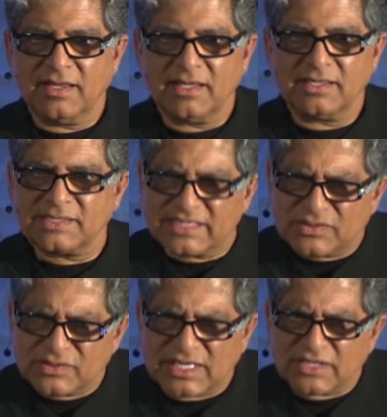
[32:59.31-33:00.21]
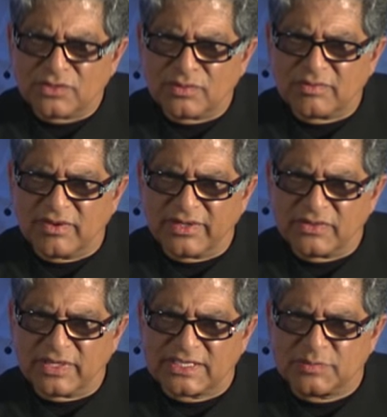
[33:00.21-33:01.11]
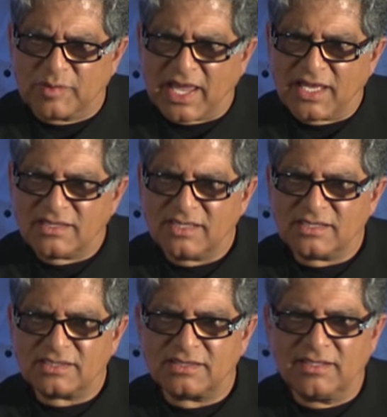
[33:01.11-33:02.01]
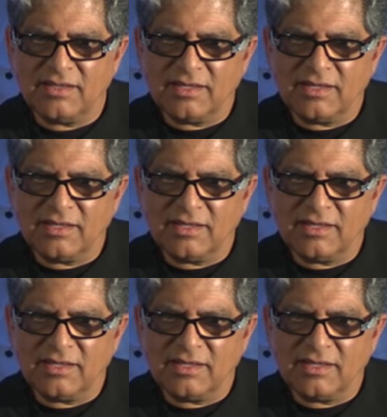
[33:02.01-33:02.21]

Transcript: And so you said you were going to explain this?